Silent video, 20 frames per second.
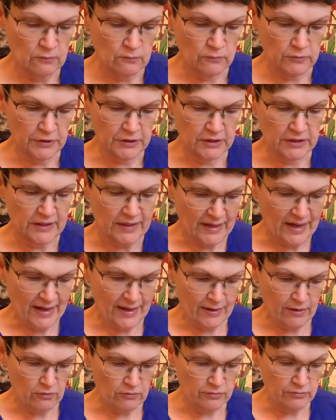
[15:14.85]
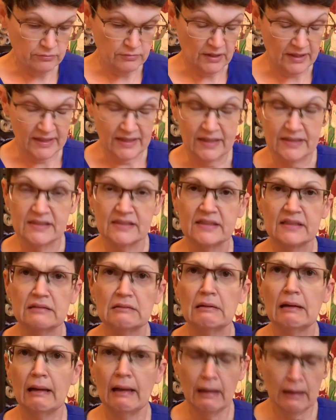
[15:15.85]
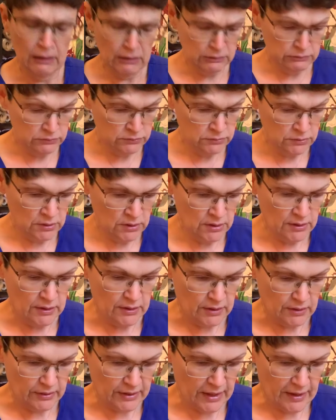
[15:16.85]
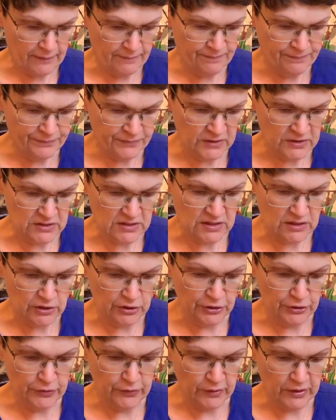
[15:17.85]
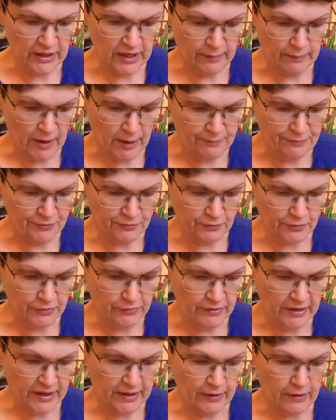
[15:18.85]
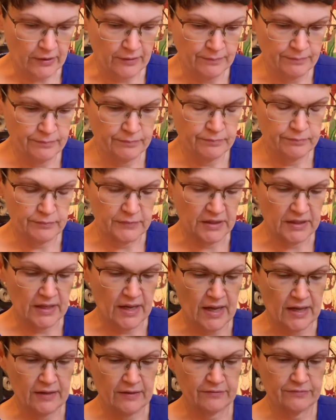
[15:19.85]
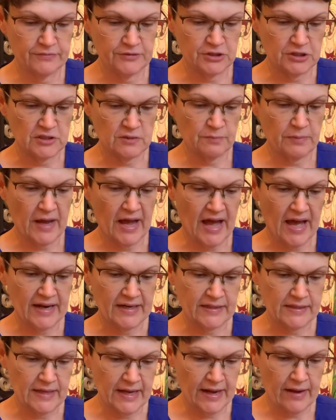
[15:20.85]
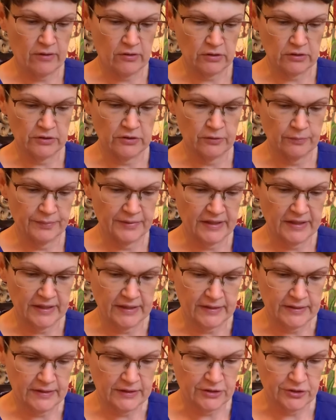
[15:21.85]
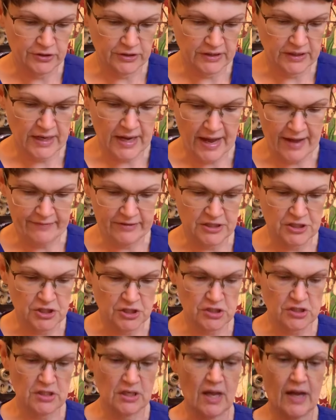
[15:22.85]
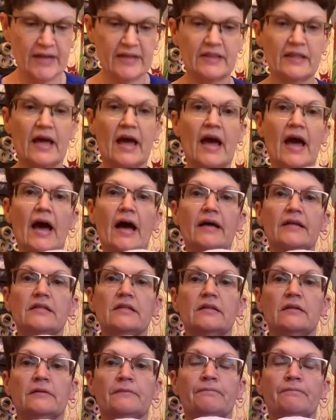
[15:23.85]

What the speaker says: We're going to, ow, like I did. Okay, because the glue will come up through there. But kind of just pat it down a little bit and you're going to have it just like that.